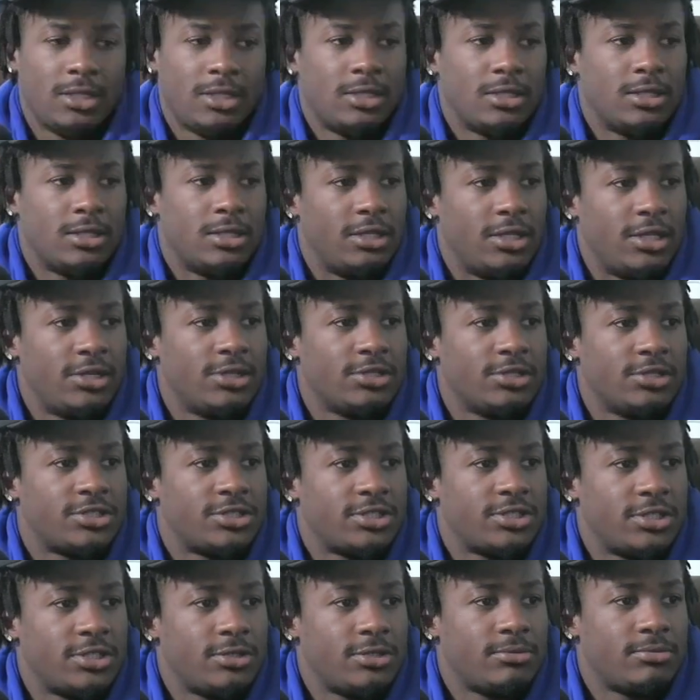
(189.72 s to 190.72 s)

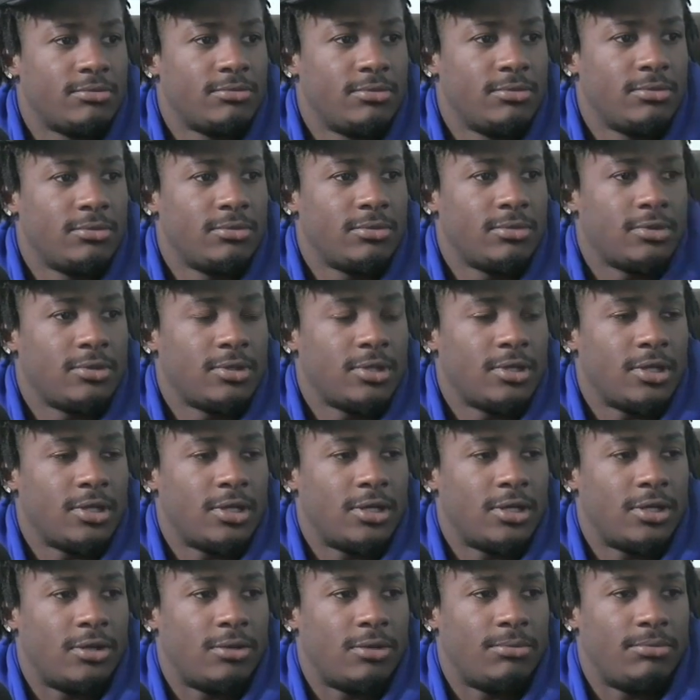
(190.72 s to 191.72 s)
leadership,
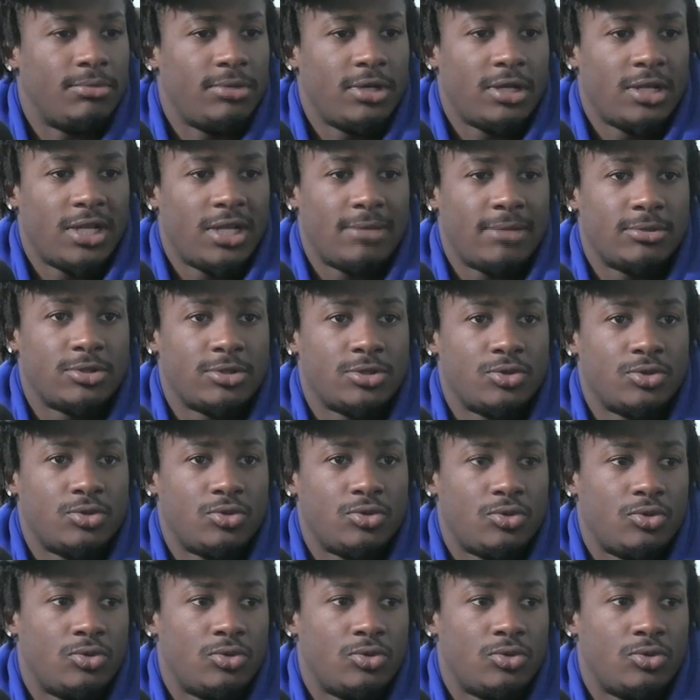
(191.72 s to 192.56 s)
um, being able to